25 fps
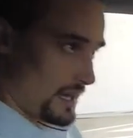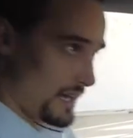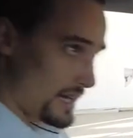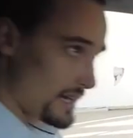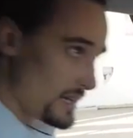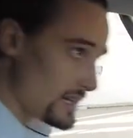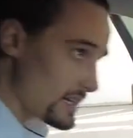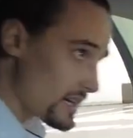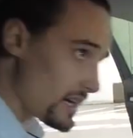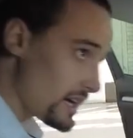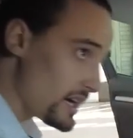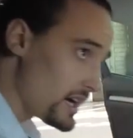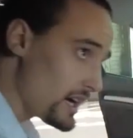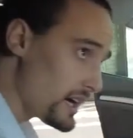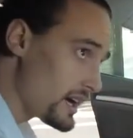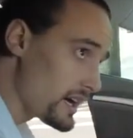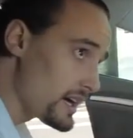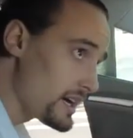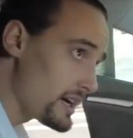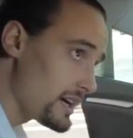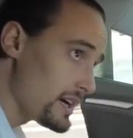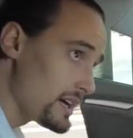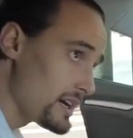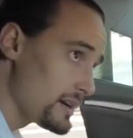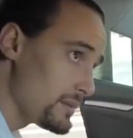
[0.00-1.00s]
a
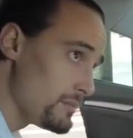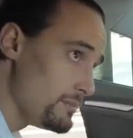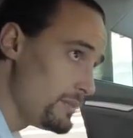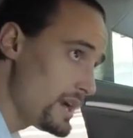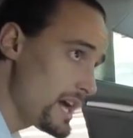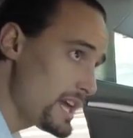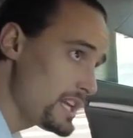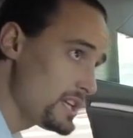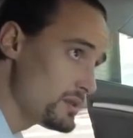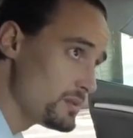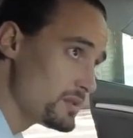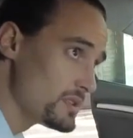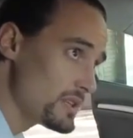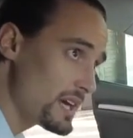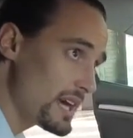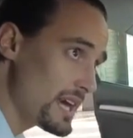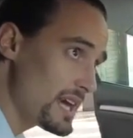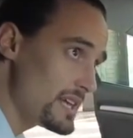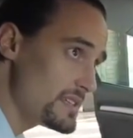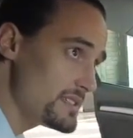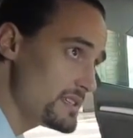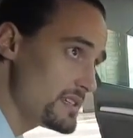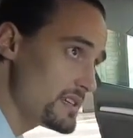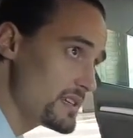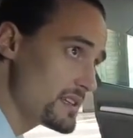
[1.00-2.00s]
manual
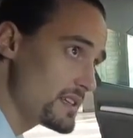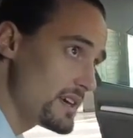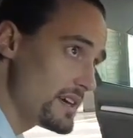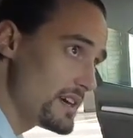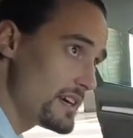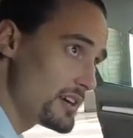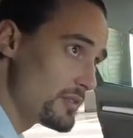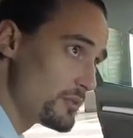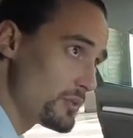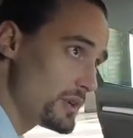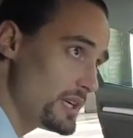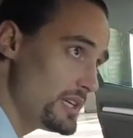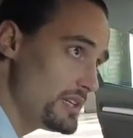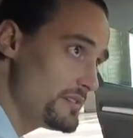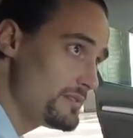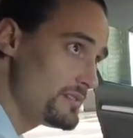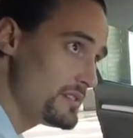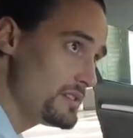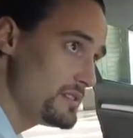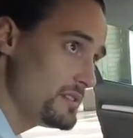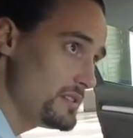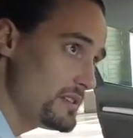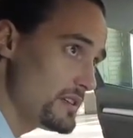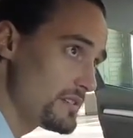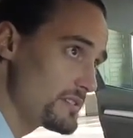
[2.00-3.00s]
anti-glare rear
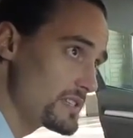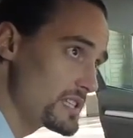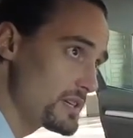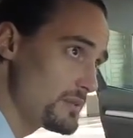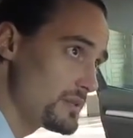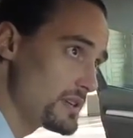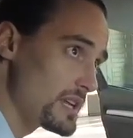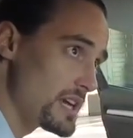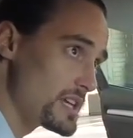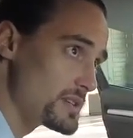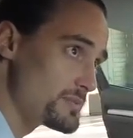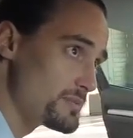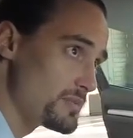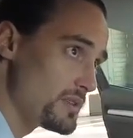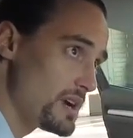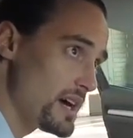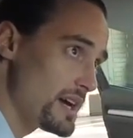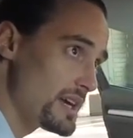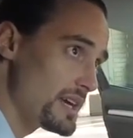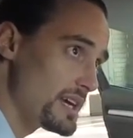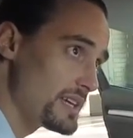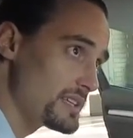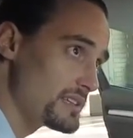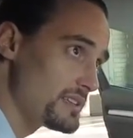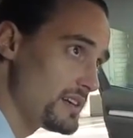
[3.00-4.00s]
view. If someone has
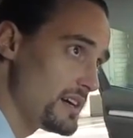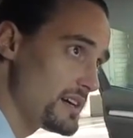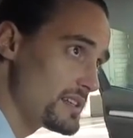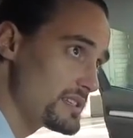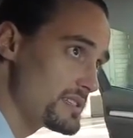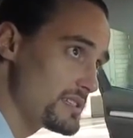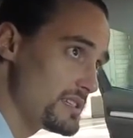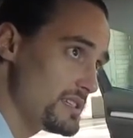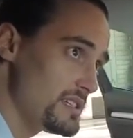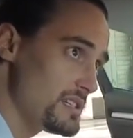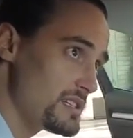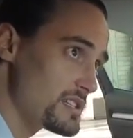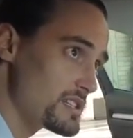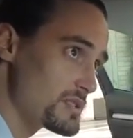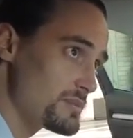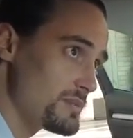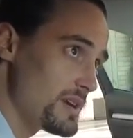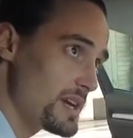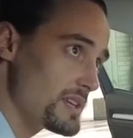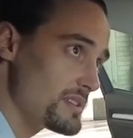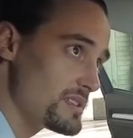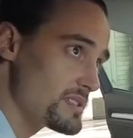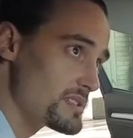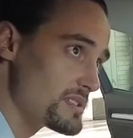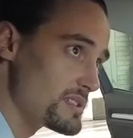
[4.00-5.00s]
bright headlights here, just
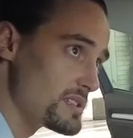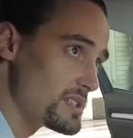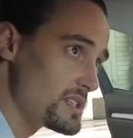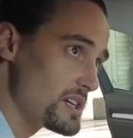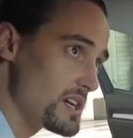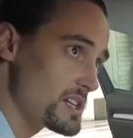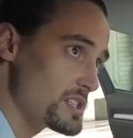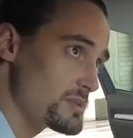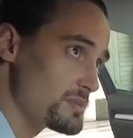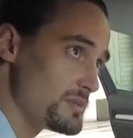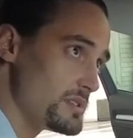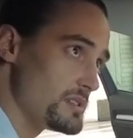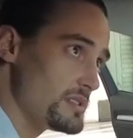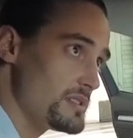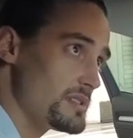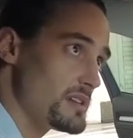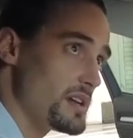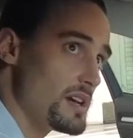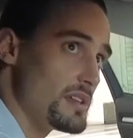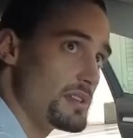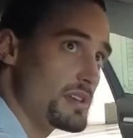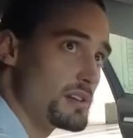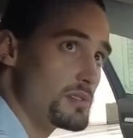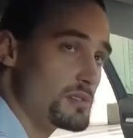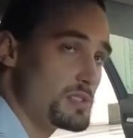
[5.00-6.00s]
make this adjustment
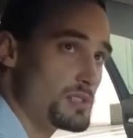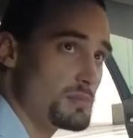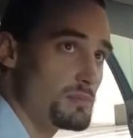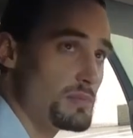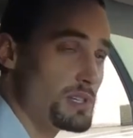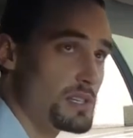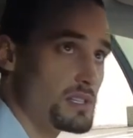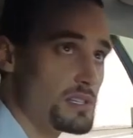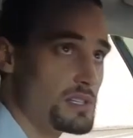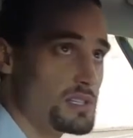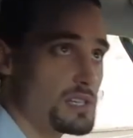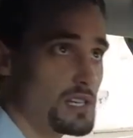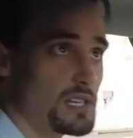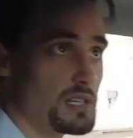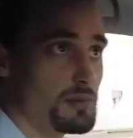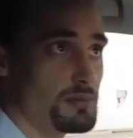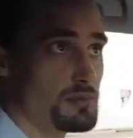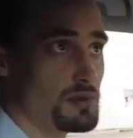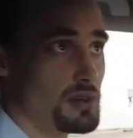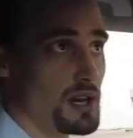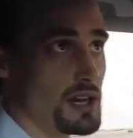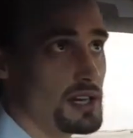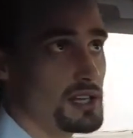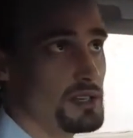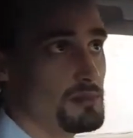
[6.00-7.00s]
and that'll diminish any
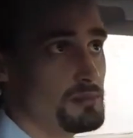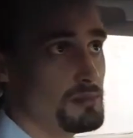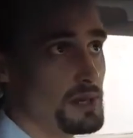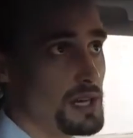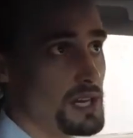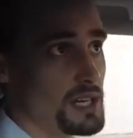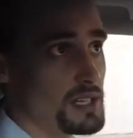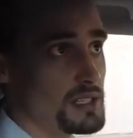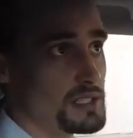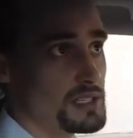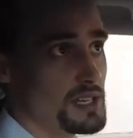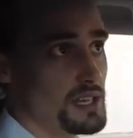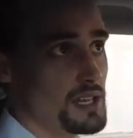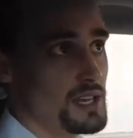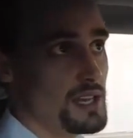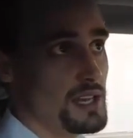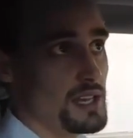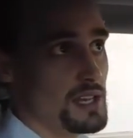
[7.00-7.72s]
bright impact.